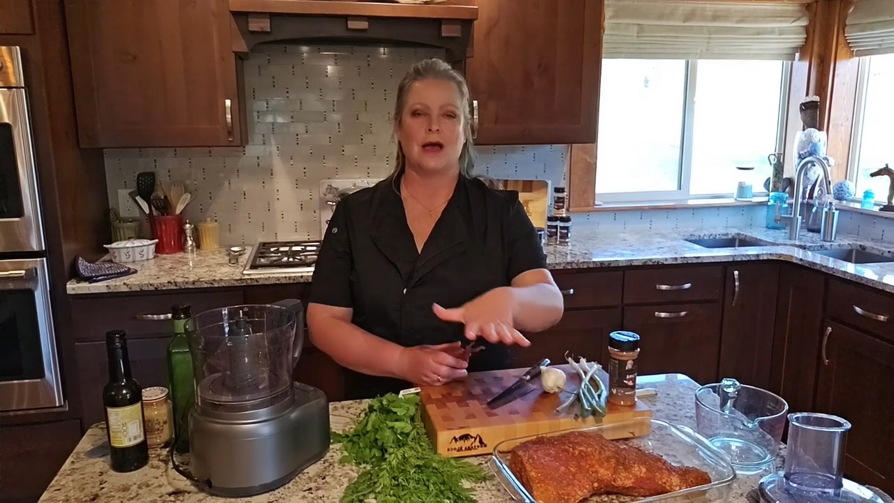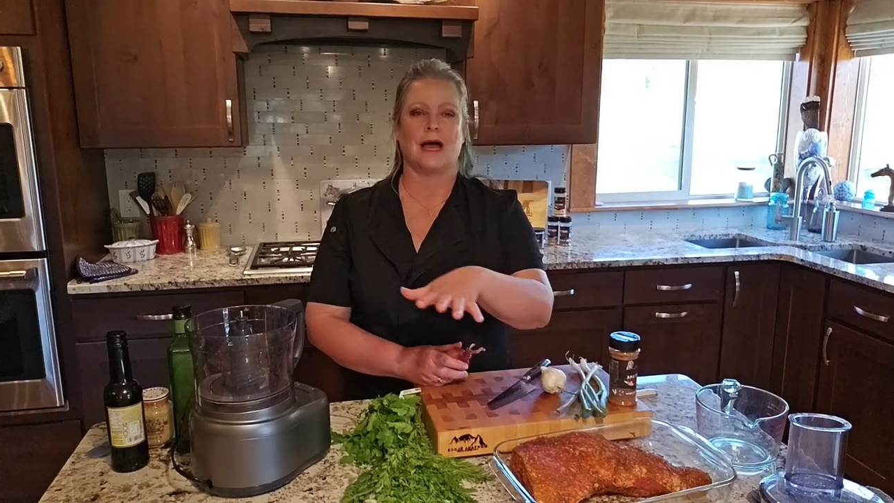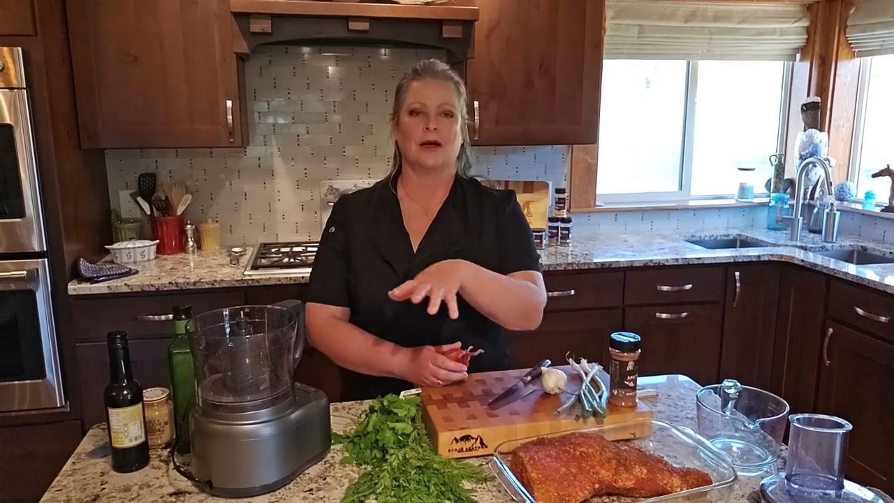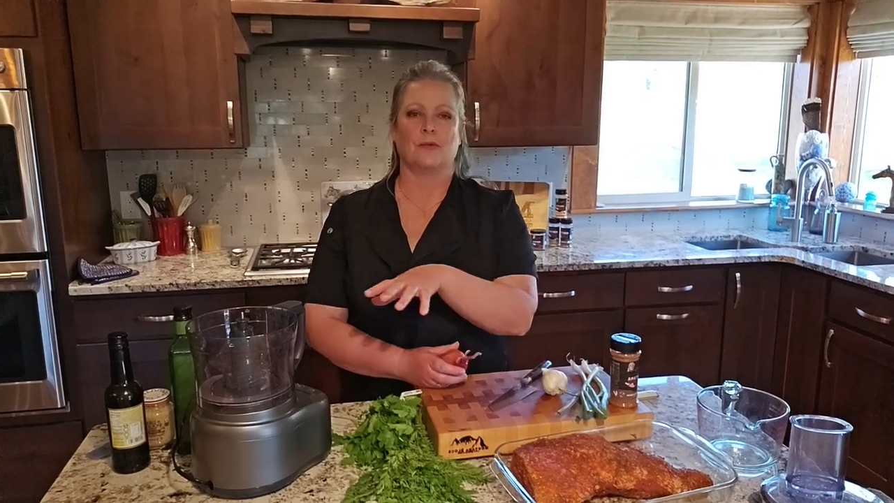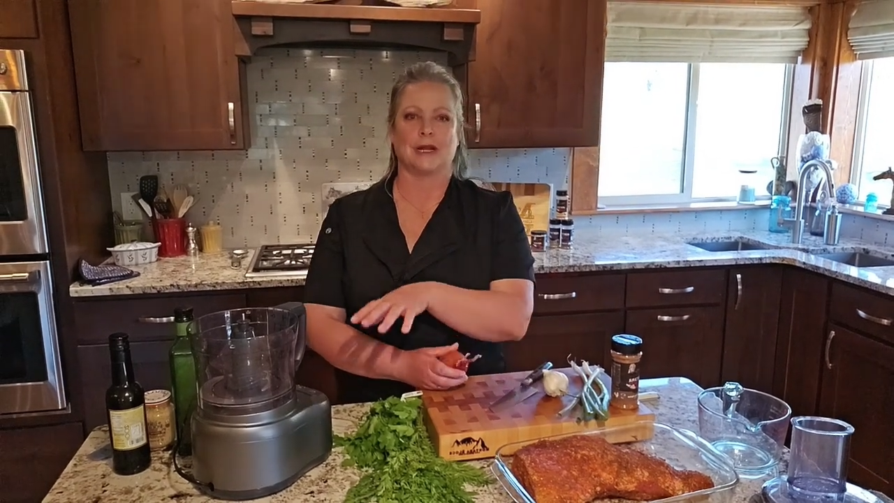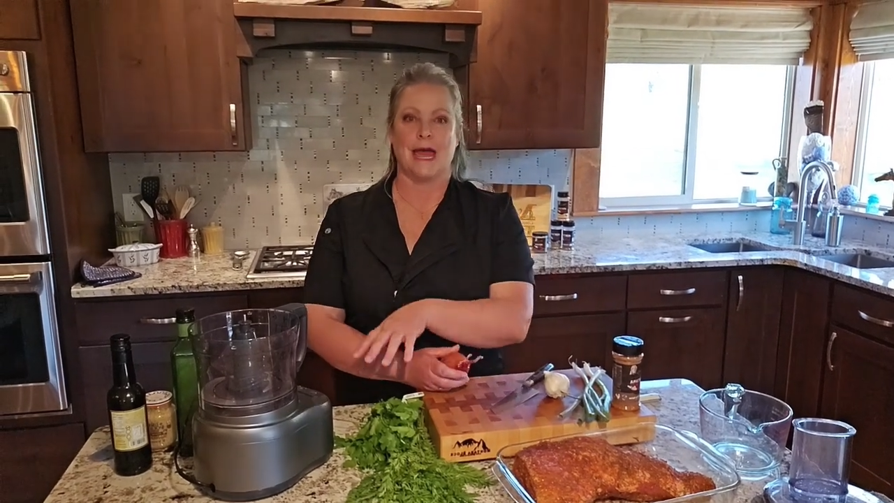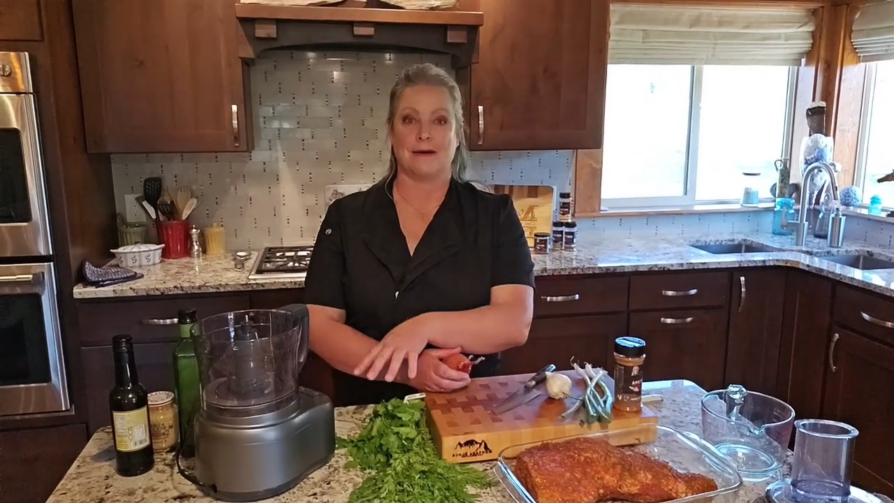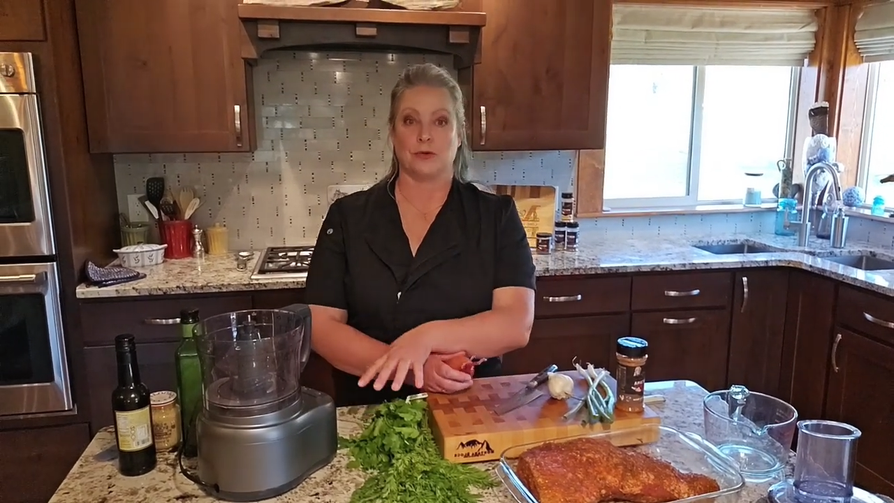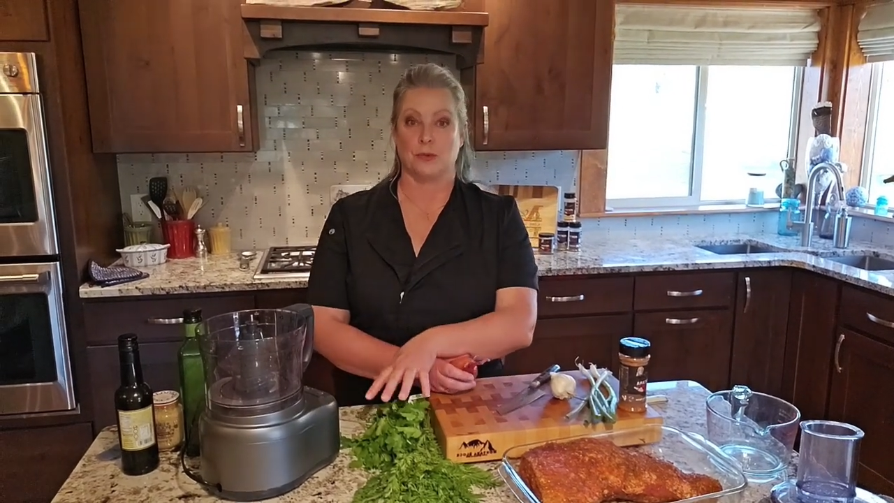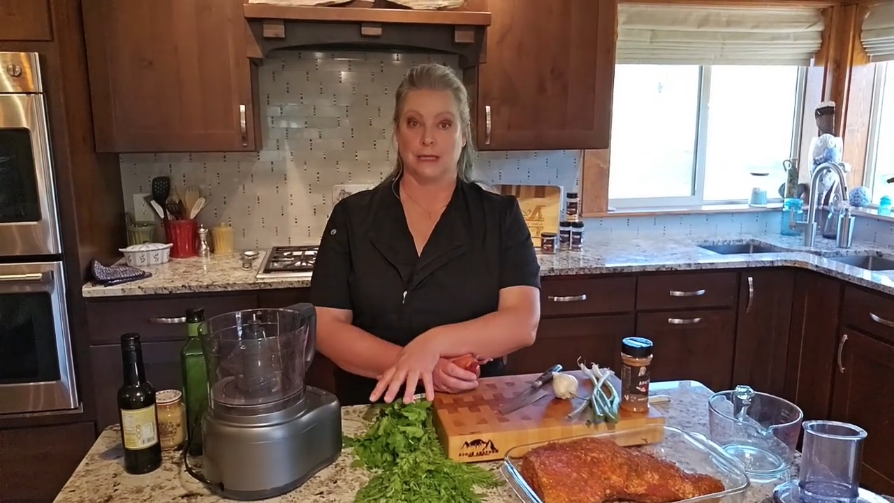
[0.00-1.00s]
I wanna have
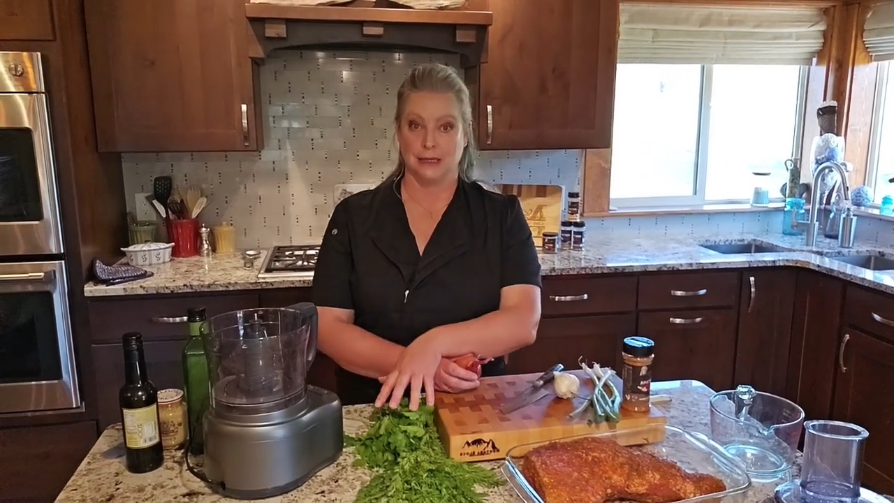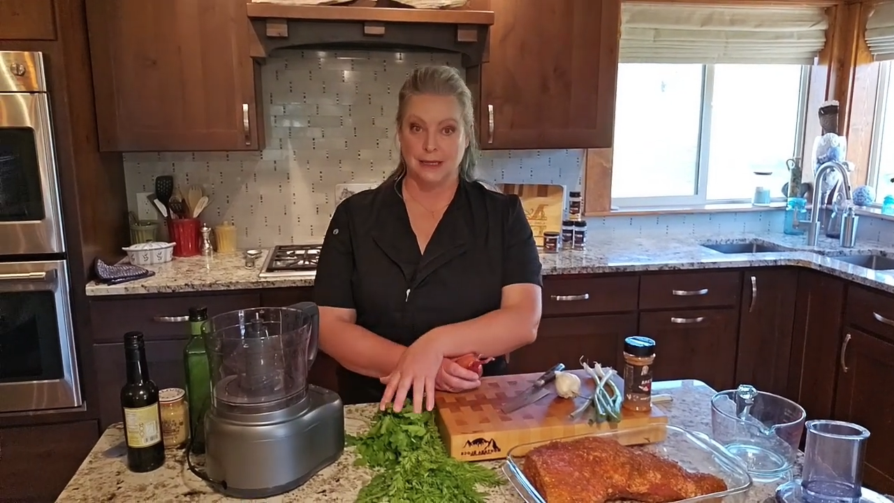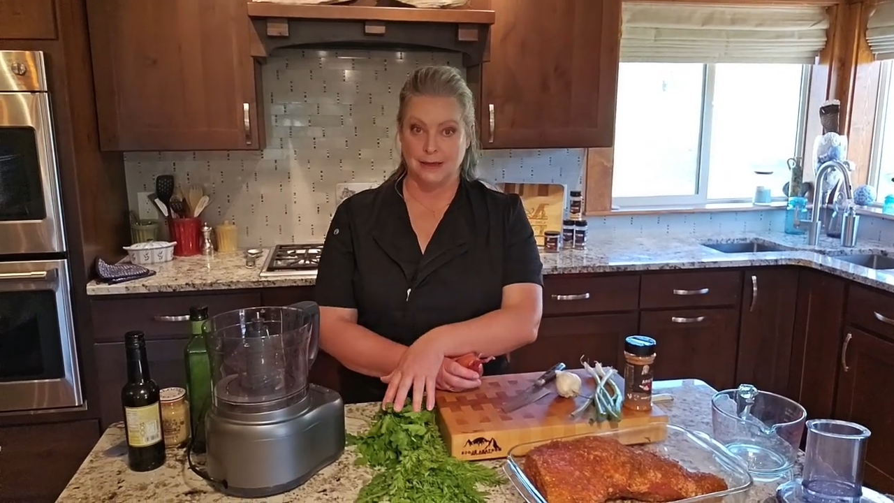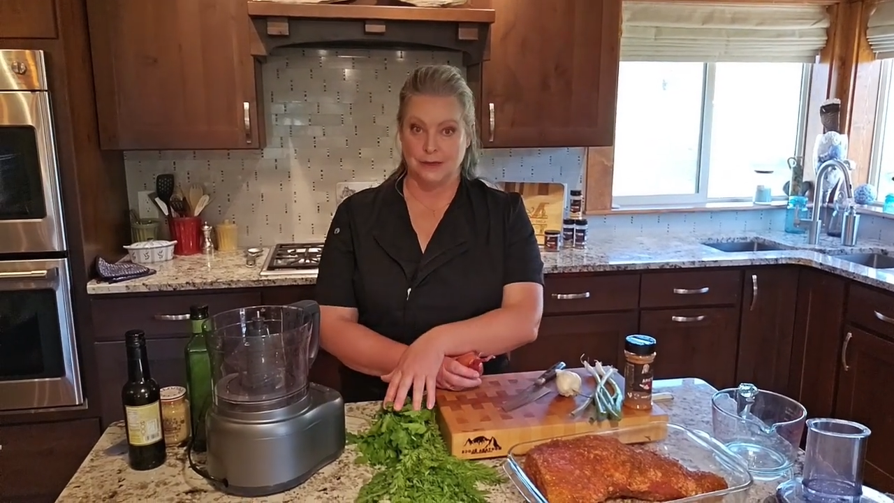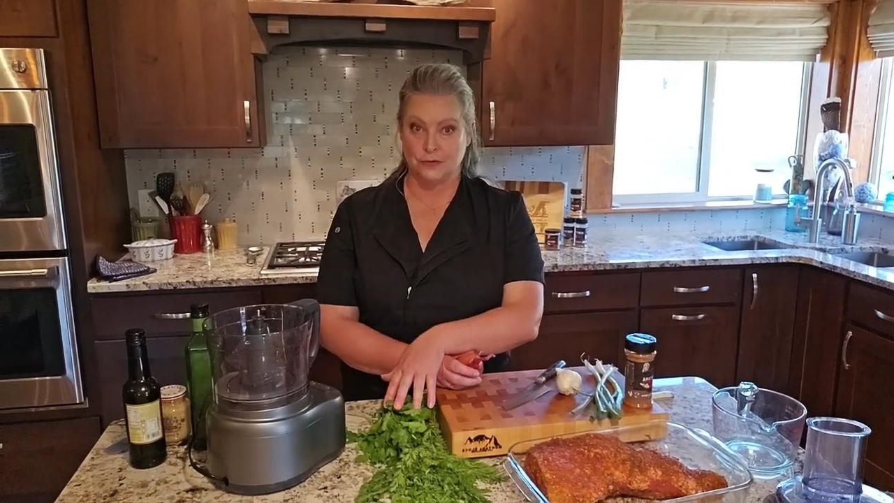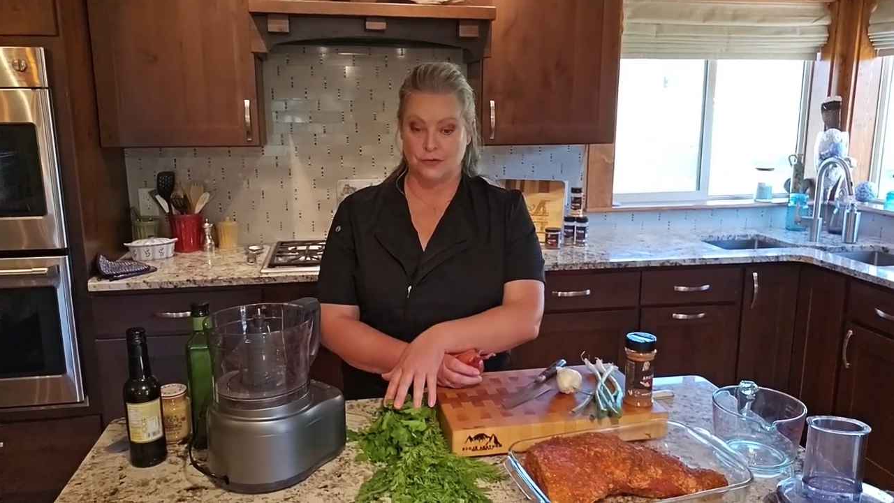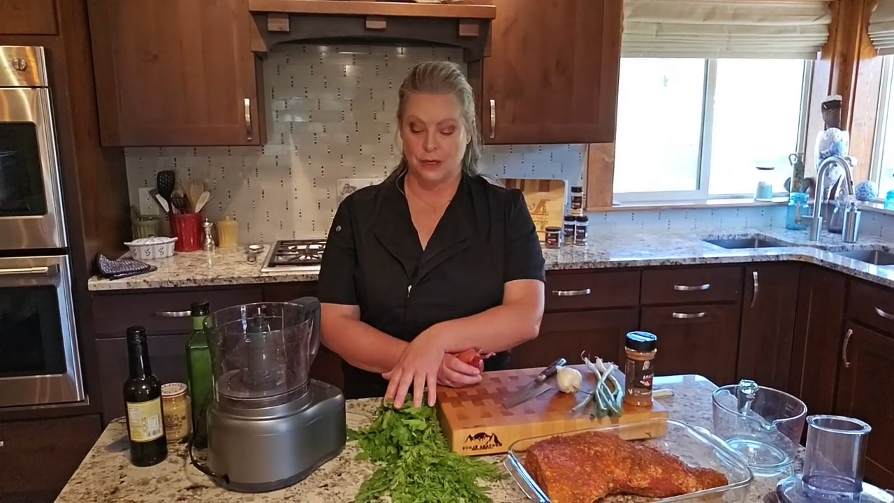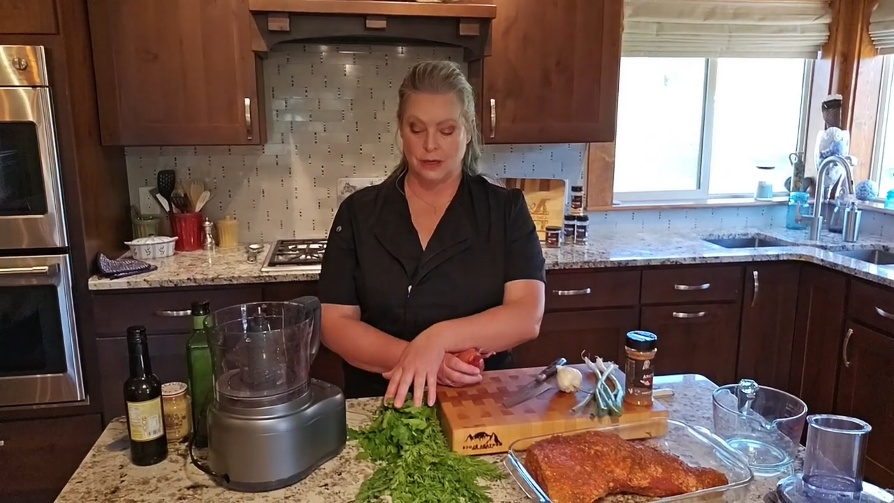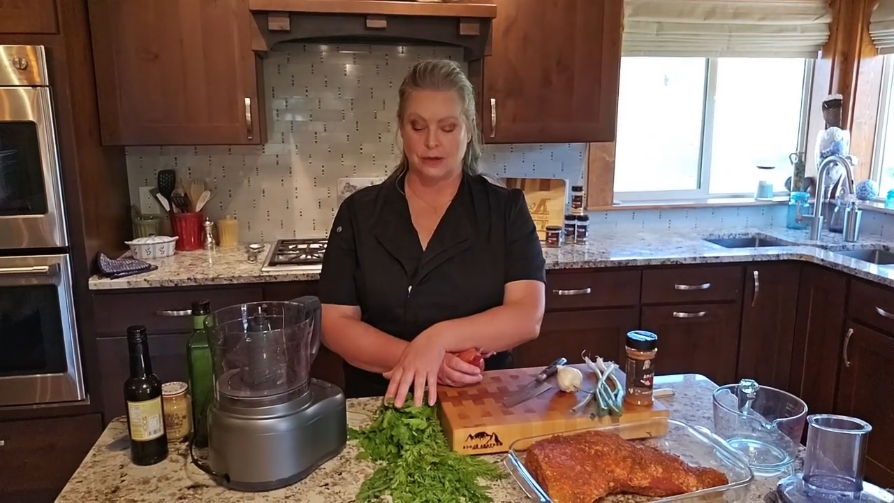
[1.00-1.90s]
a relief